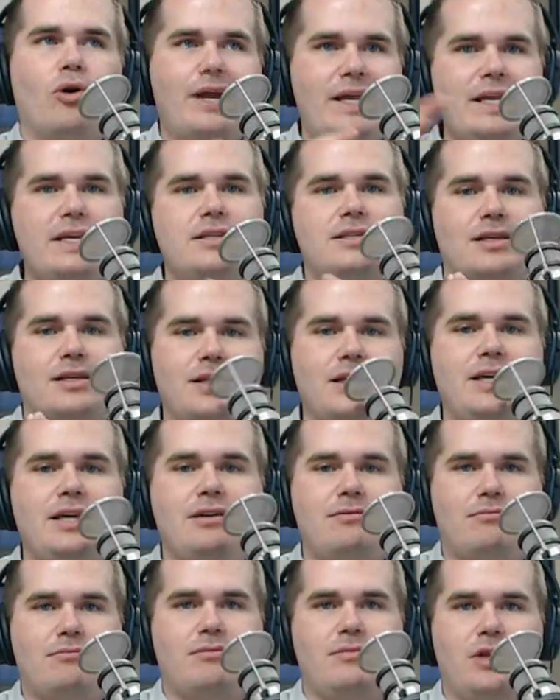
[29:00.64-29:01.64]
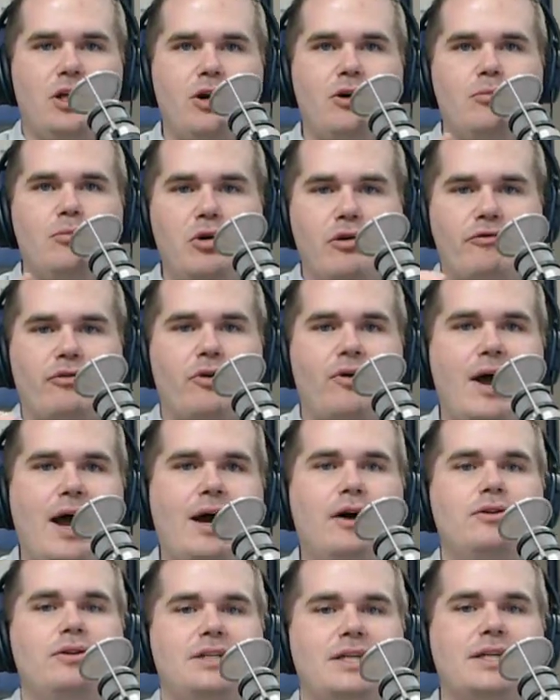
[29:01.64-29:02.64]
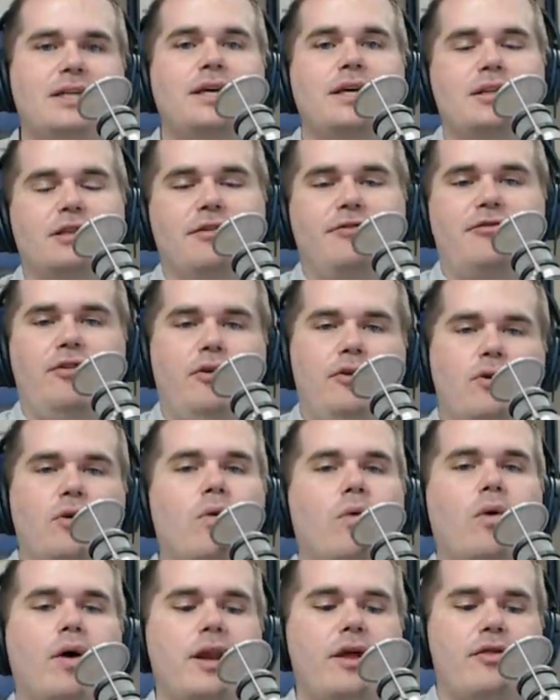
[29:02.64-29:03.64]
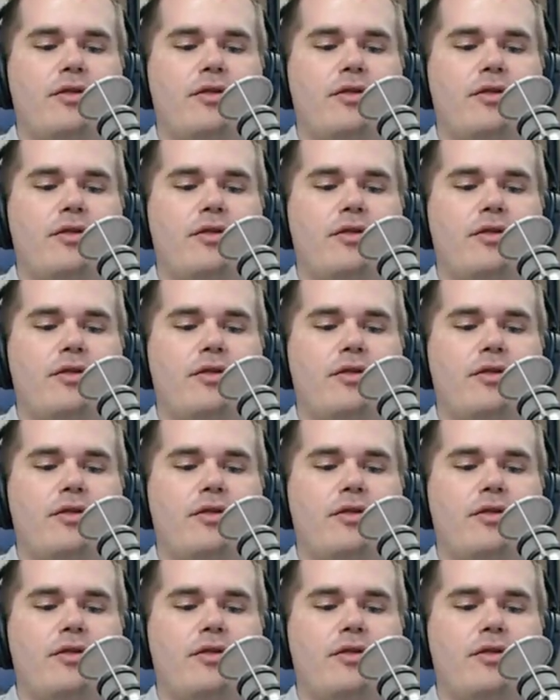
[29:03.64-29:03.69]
easily, move around and get the photo? What do you